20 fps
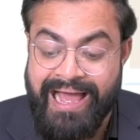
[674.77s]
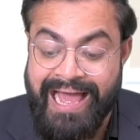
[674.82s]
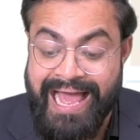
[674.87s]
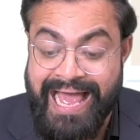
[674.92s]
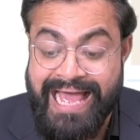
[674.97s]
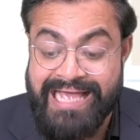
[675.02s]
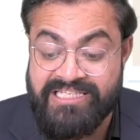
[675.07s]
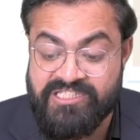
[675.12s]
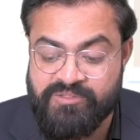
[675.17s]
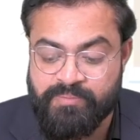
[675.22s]

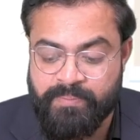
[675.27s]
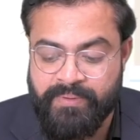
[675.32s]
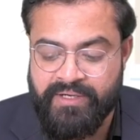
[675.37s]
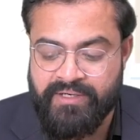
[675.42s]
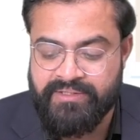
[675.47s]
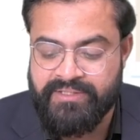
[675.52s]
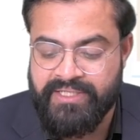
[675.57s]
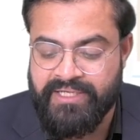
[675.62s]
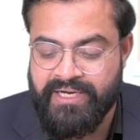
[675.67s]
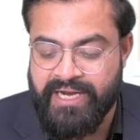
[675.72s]
as
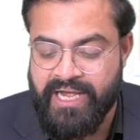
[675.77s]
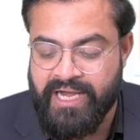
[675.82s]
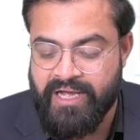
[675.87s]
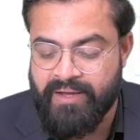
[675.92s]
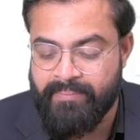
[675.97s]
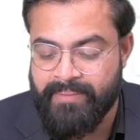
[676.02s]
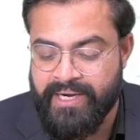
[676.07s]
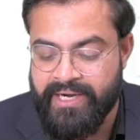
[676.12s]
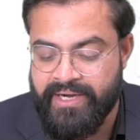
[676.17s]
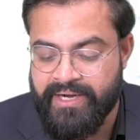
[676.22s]
per the
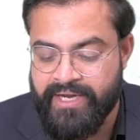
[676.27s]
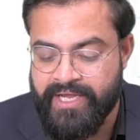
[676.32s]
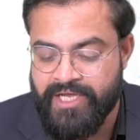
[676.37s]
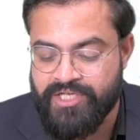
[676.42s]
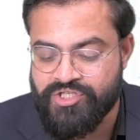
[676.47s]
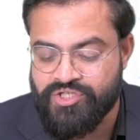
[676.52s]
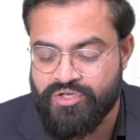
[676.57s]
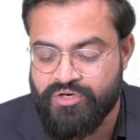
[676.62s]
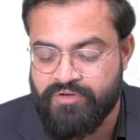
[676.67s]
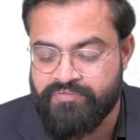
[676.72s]

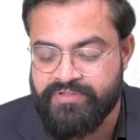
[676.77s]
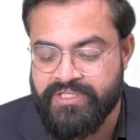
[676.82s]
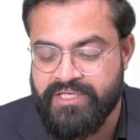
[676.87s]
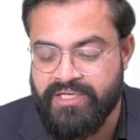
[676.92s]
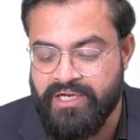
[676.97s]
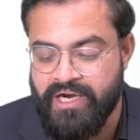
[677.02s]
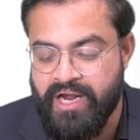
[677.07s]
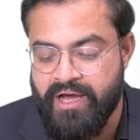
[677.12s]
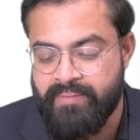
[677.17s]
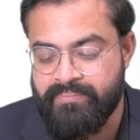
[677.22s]
recommendation of the
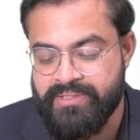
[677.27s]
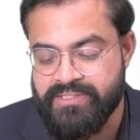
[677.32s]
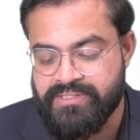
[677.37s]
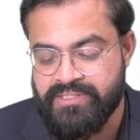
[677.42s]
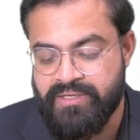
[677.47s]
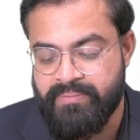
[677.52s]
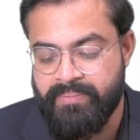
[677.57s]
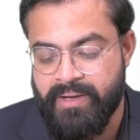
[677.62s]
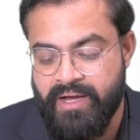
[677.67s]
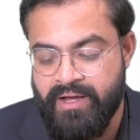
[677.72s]
grama
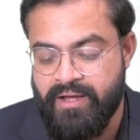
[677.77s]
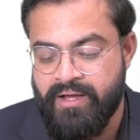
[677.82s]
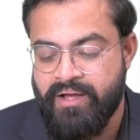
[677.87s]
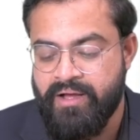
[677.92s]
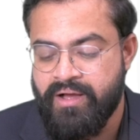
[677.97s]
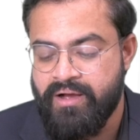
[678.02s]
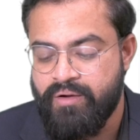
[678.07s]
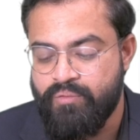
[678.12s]
sabha,